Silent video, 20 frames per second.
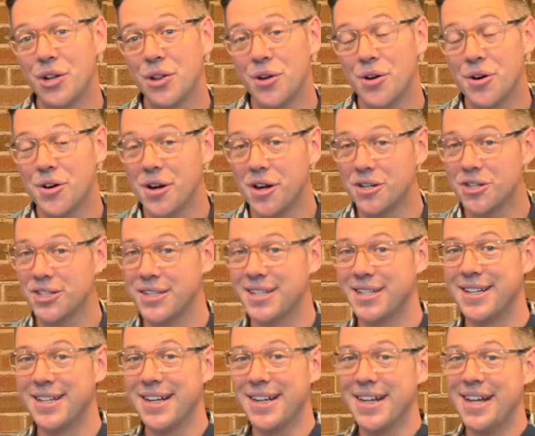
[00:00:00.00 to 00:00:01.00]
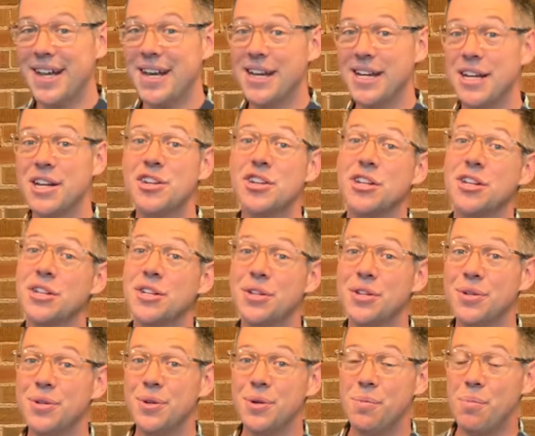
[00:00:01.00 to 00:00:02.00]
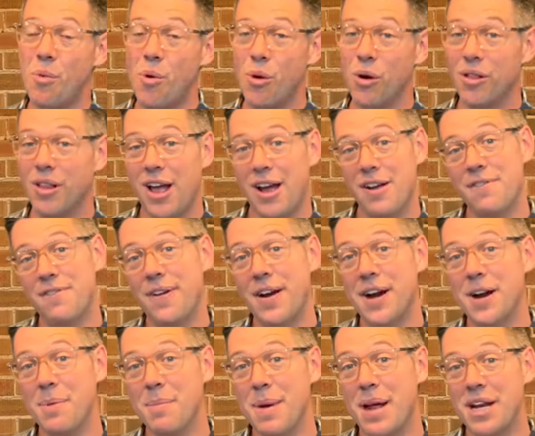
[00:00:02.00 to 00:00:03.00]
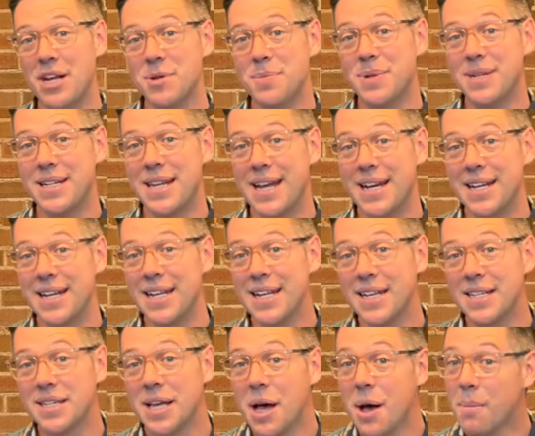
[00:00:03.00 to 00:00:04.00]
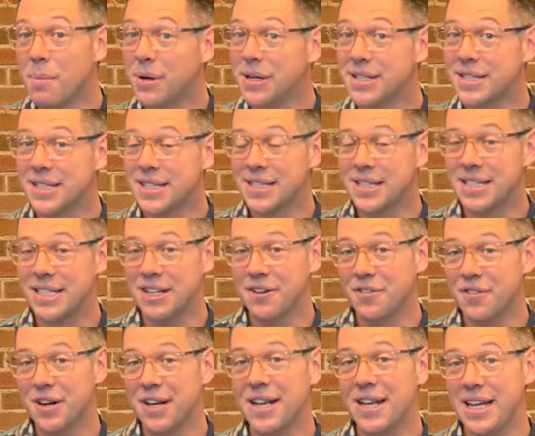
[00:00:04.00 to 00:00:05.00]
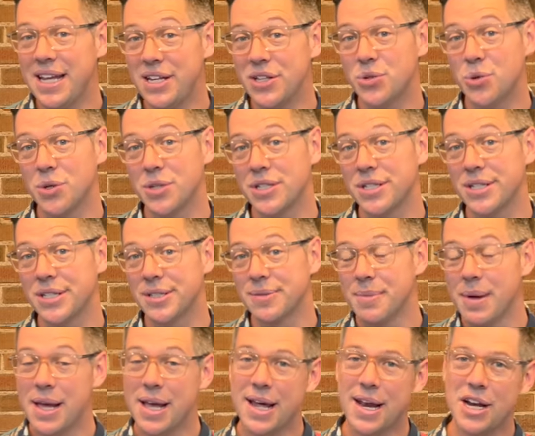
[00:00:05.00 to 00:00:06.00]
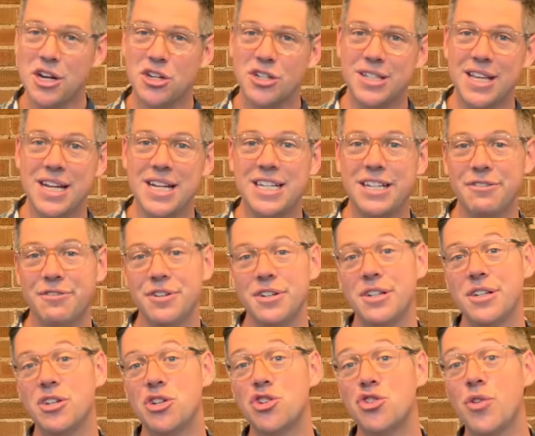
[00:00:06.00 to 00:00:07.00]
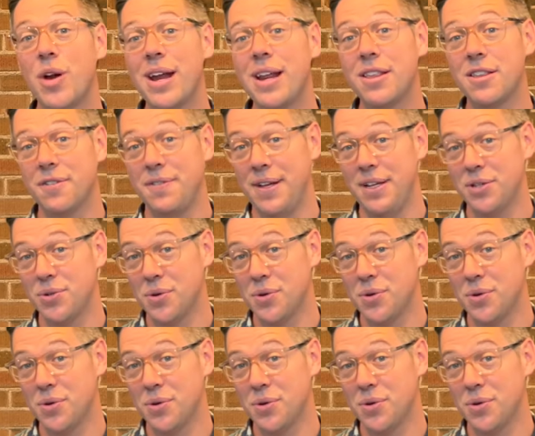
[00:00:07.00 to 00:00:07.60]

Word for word: learn, not just in addition to more live fire management techniques, but is the different heat sources. And I should say different strengths of heat